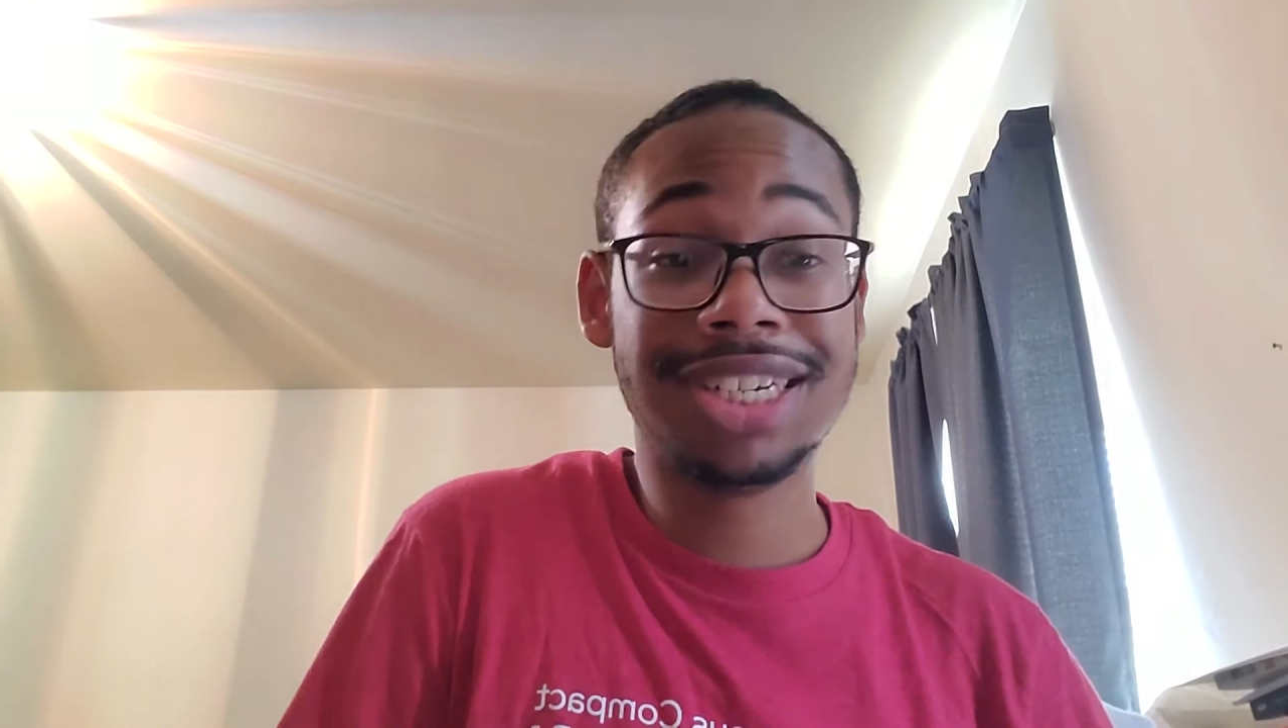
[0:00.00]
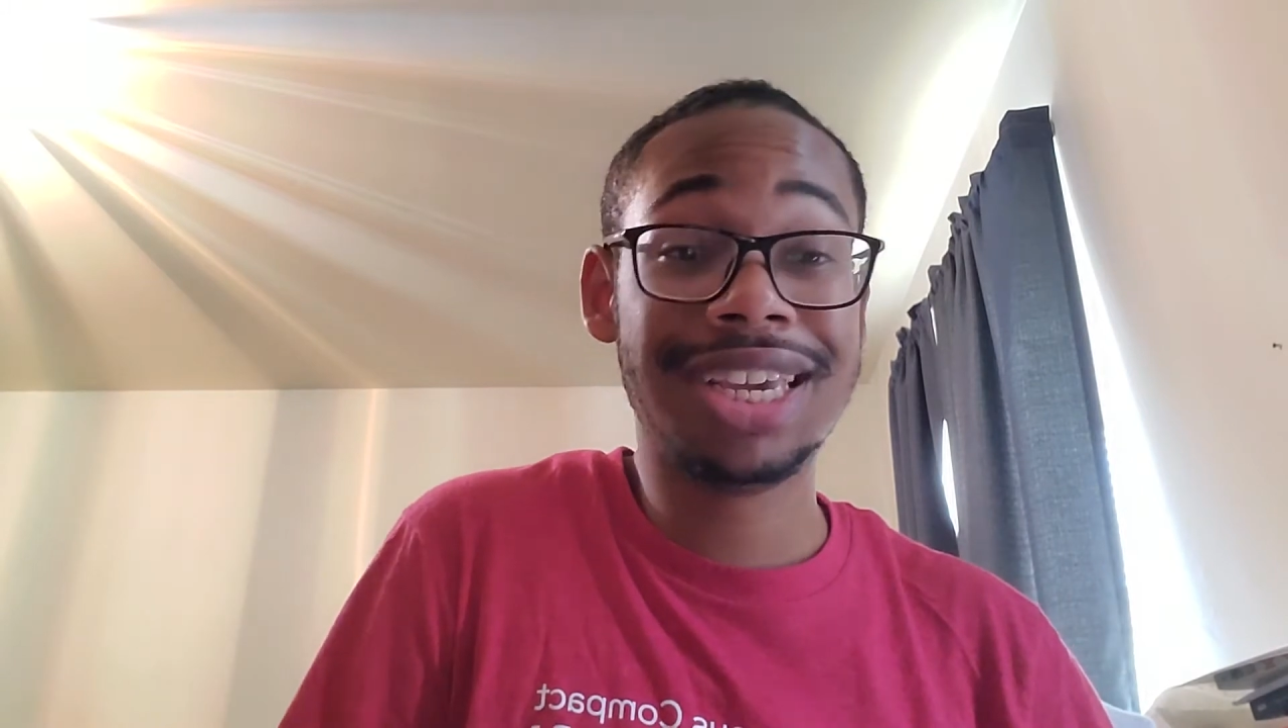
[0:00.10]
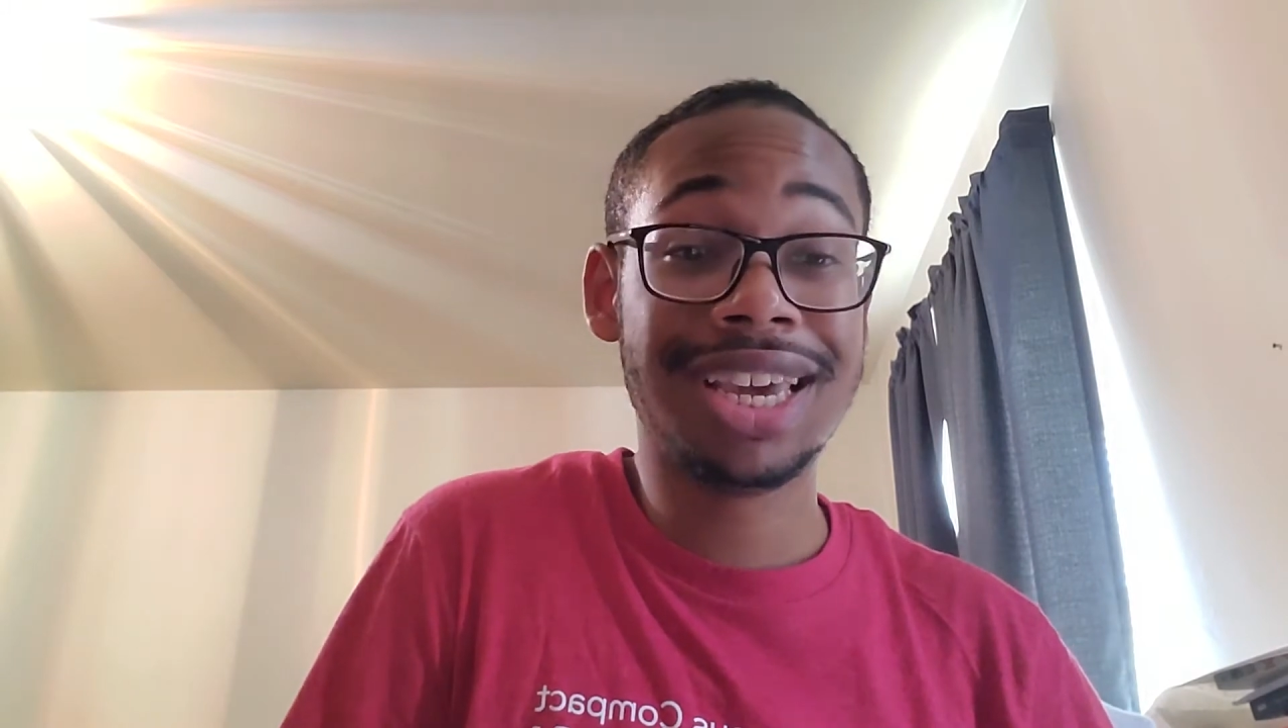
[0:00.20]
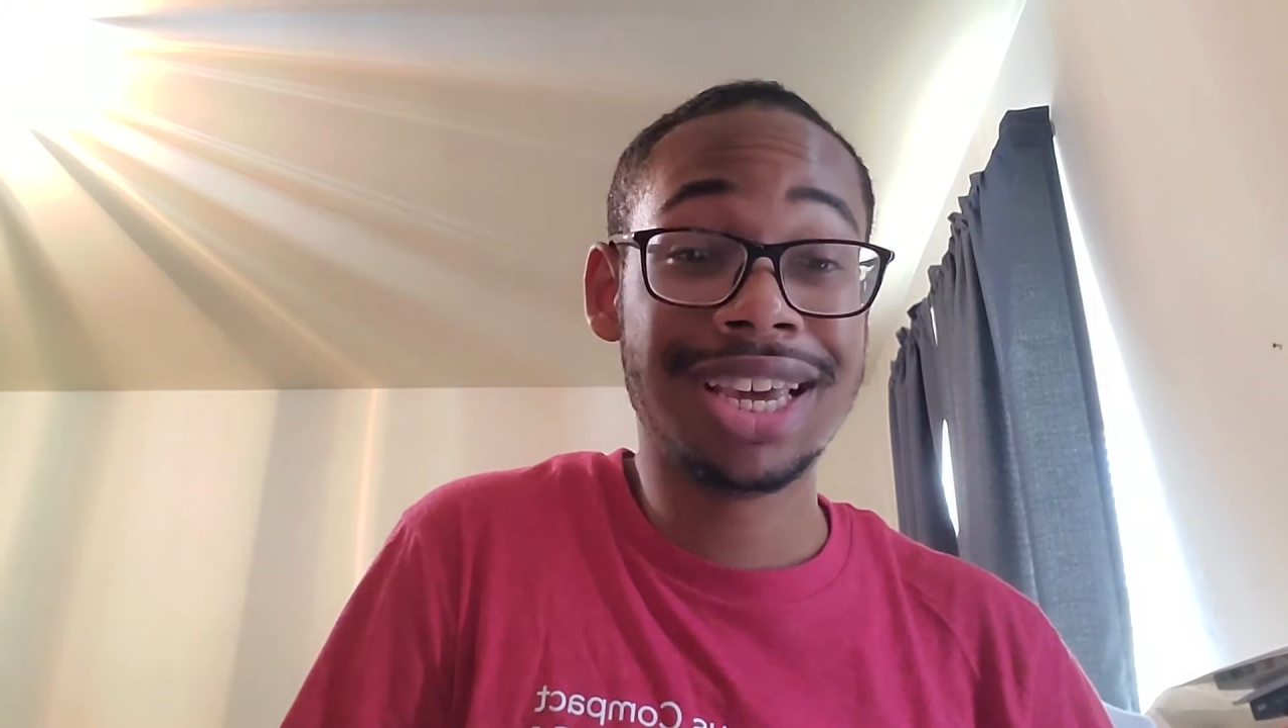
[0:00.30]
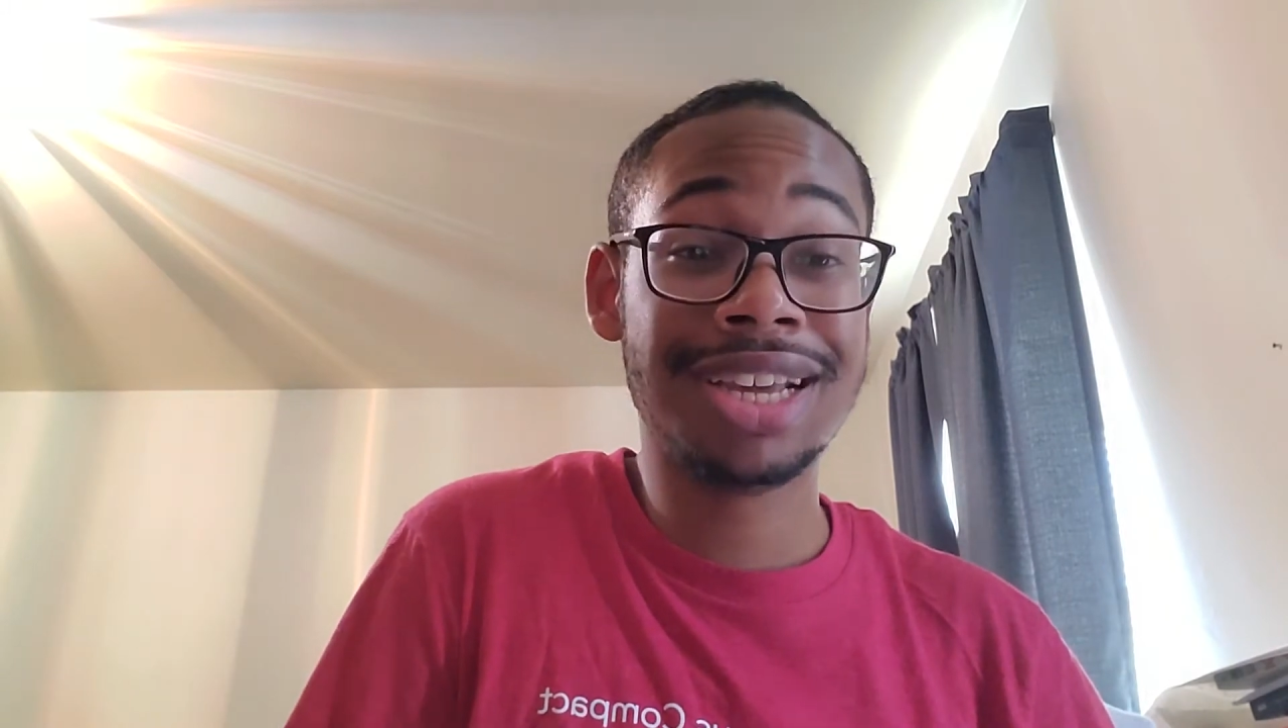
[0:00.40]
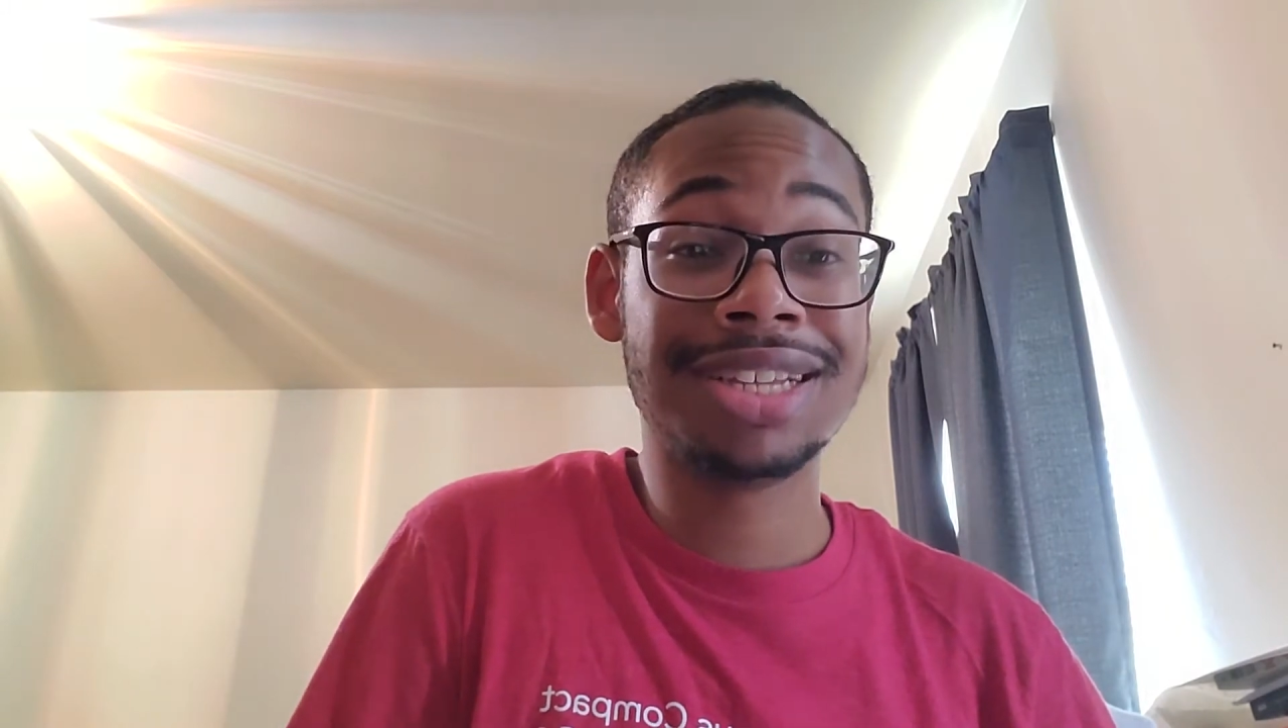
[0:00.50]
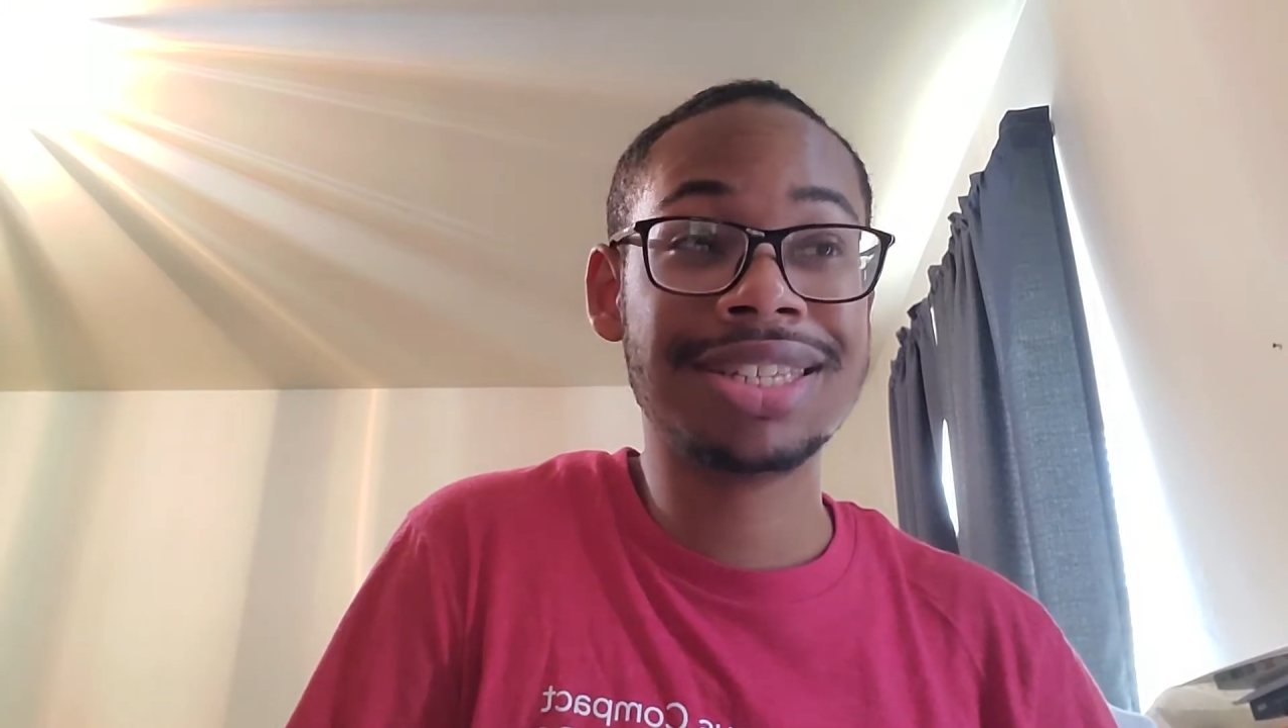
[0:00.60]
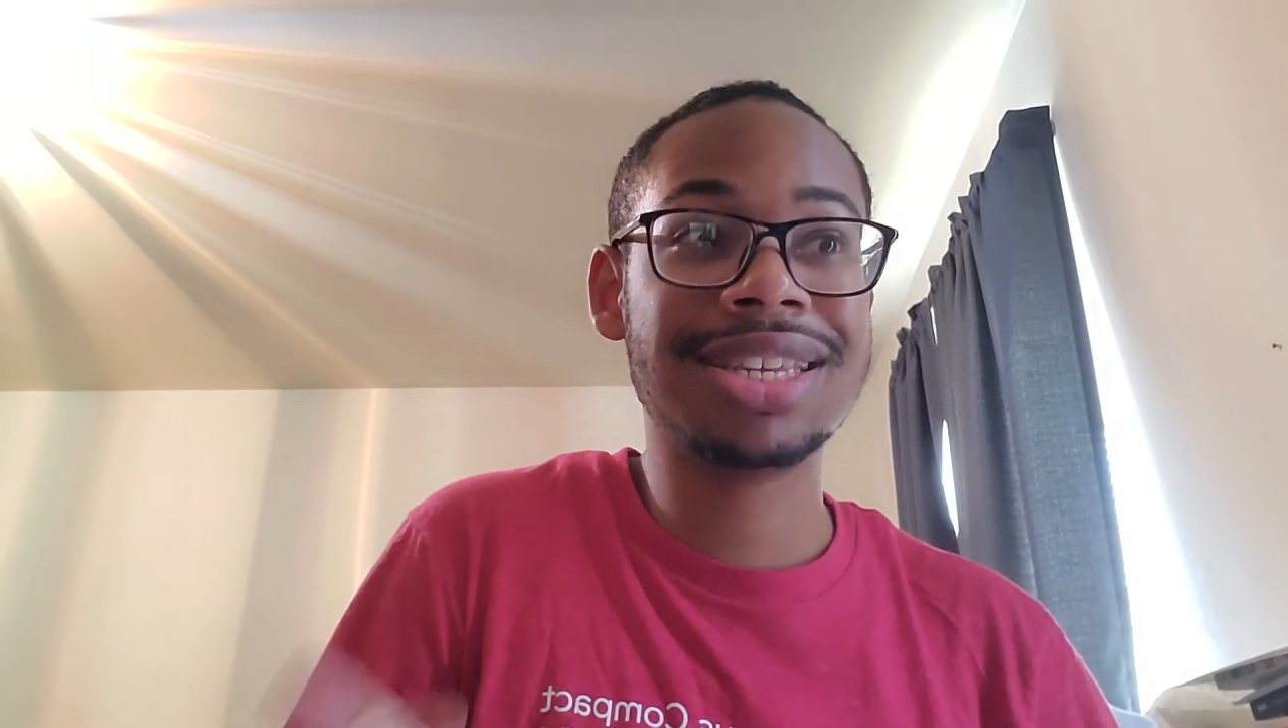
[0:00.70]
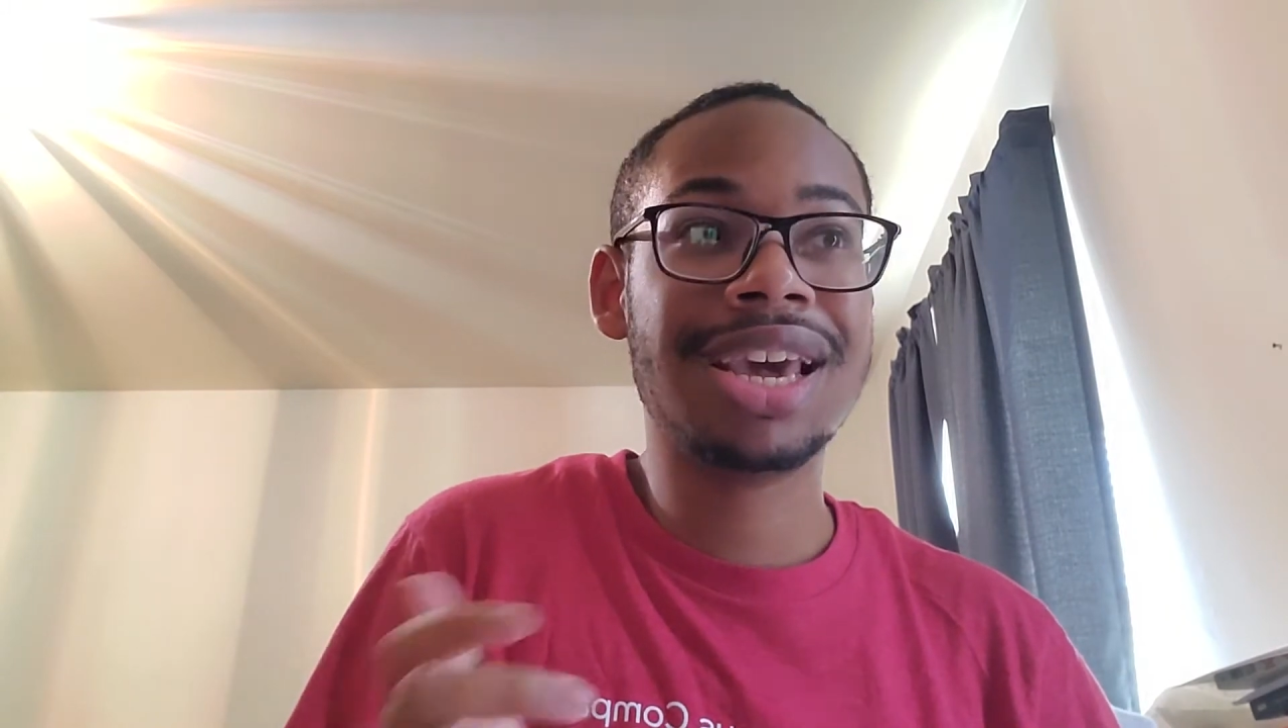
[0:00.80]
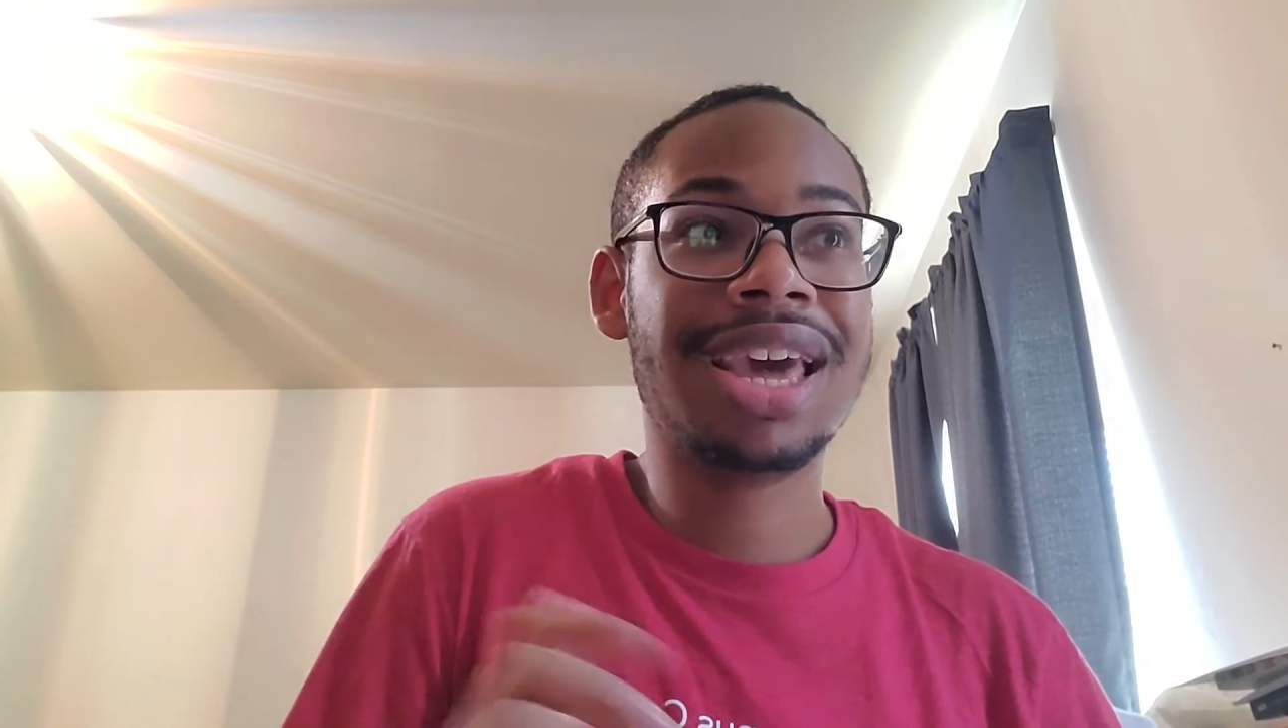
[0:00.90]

she is.